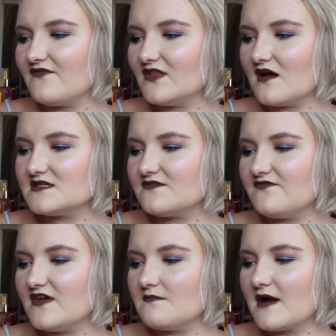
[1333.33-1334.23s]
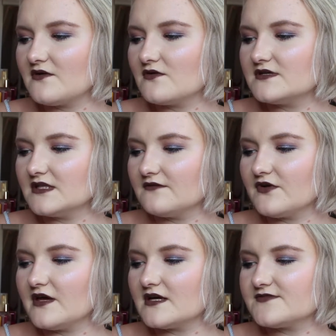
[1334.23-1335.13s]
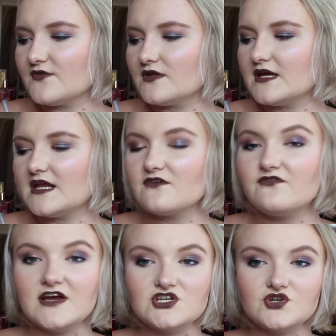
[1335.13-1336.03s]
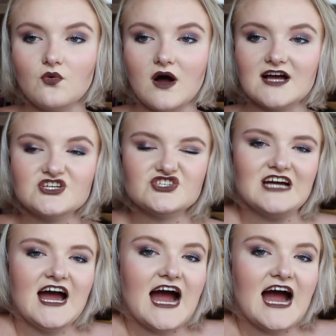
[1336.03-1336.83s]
Philosophy Micro Delivery Exfoliating Facial Wash.